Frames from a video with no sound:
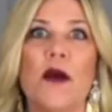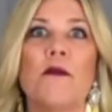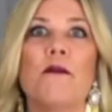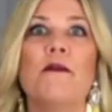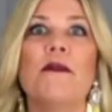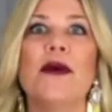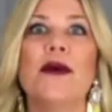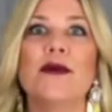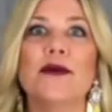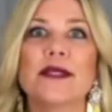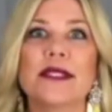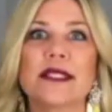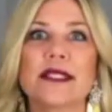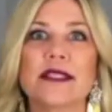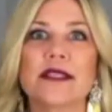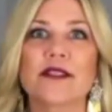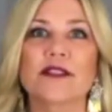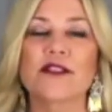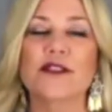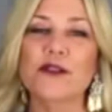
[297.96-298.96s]

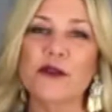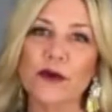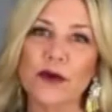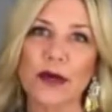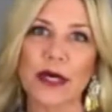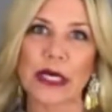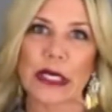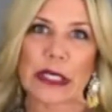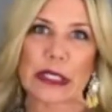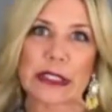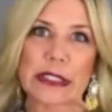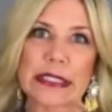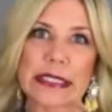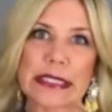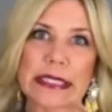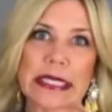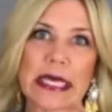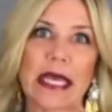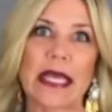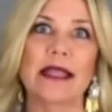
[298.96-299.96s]
Most stores
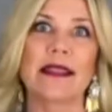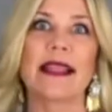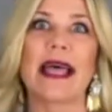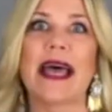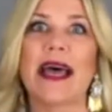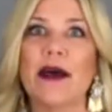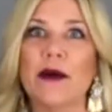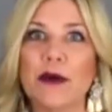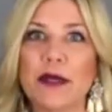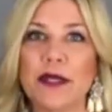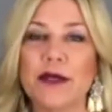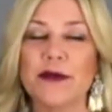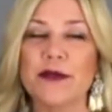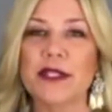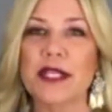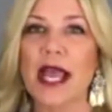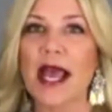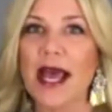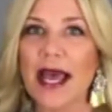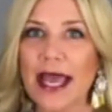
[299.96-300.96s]
allow you
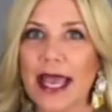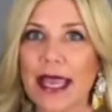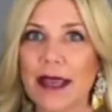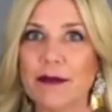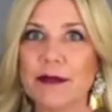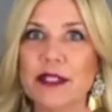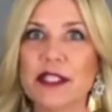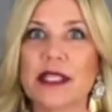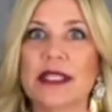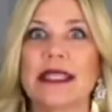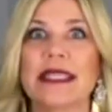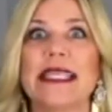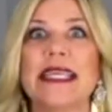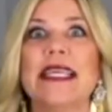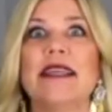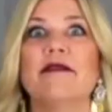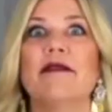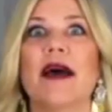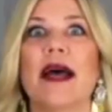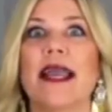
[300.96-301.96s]
time to
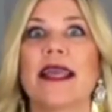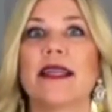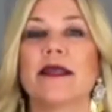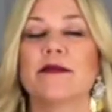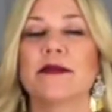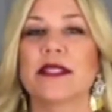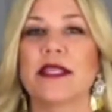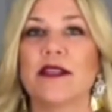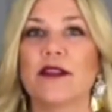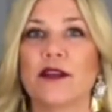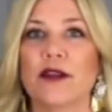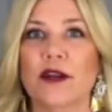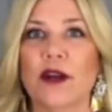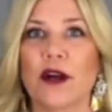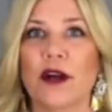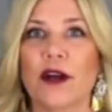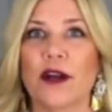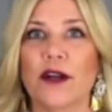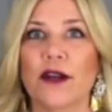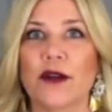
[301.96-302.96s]
leave items in your
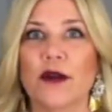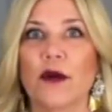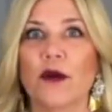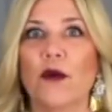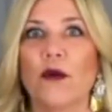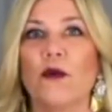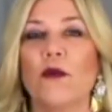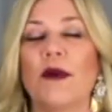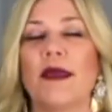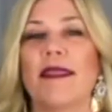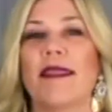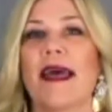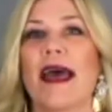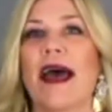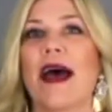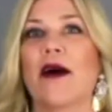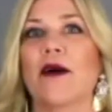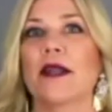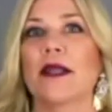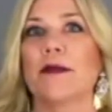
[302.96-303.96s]
cart
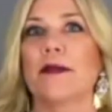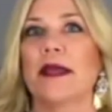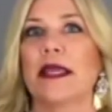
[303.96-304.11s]
without it